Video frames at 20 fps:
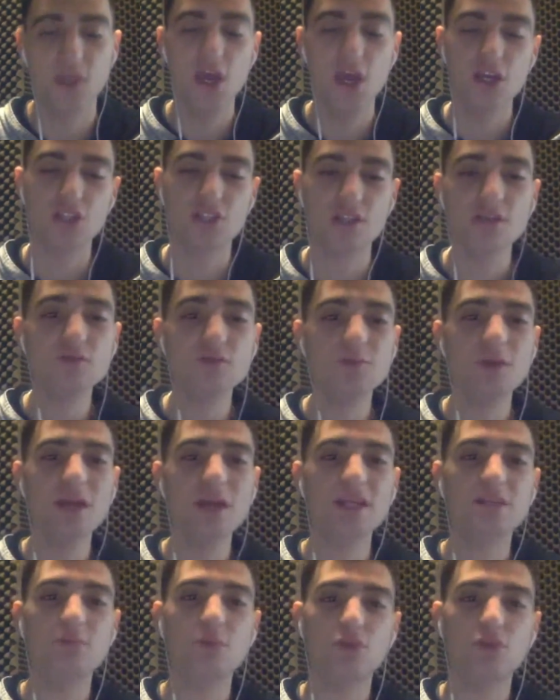So that was probably
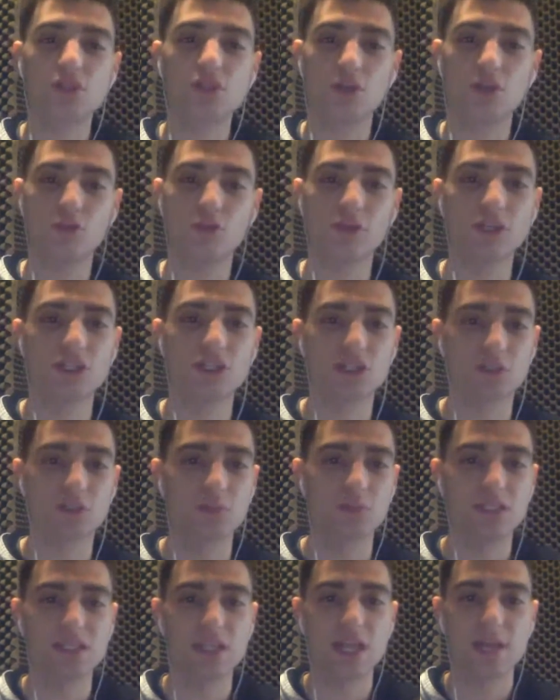his most egregious
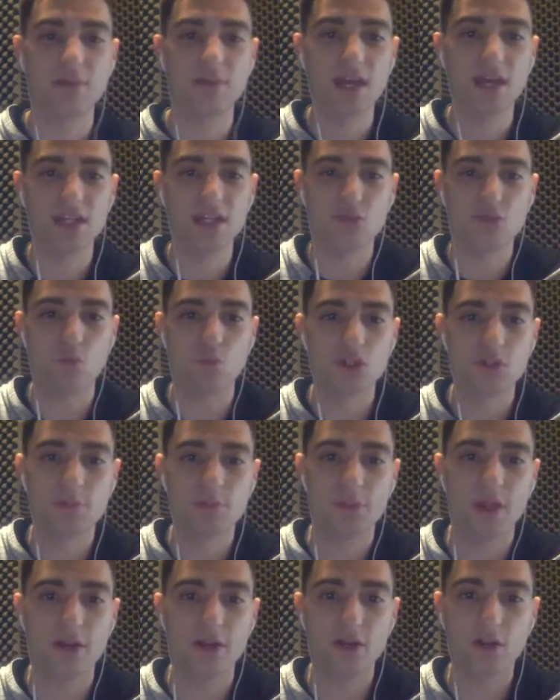mistake, probably his worst
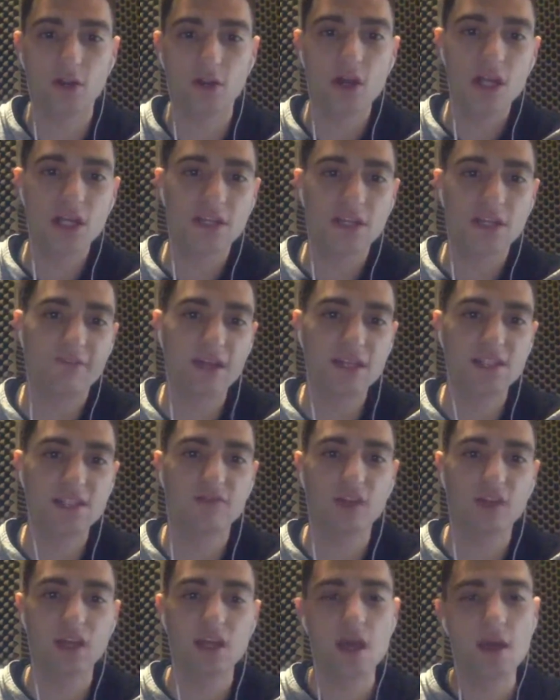blunder
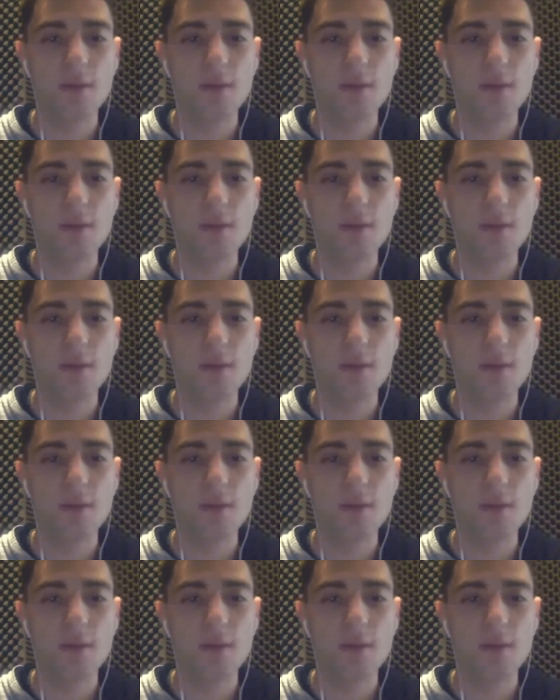defensively.